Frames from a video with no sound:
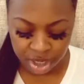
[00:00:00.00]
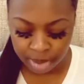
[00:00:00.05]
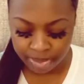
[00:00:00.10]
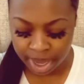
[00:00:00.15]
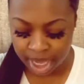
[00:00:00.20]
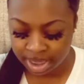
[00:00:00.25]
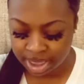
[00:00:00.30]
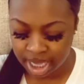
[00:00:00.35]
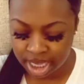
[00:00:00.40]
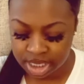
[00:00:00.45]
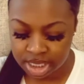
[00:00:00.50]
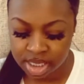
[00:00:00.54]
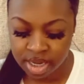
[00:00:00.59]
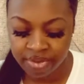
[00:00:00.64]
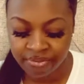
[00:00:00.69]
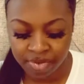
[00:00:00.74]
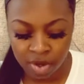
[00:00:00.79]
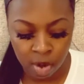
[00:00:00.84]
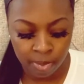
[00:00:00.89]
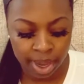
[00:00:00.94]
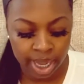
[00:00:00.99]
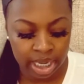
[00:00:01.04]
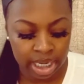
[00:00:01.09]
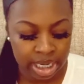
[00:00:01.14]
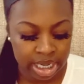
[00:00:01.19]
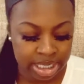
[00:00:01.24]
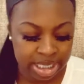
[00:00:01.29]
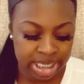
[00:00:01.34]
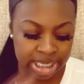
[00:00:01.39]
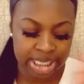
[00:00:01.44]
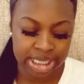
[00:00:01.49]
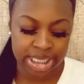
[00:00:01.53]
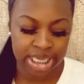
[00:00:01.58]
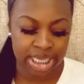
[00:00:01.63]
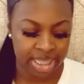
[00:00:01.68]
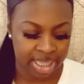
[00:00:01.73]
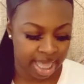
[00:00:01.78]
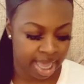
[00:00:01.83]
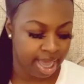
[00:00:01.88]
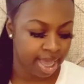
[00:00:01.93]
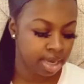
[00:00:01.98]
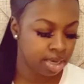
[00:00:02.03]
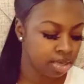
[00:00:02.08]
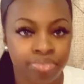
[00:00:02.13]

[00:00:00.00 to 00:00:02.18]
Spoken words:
about that stuff. Nobody needs to see that.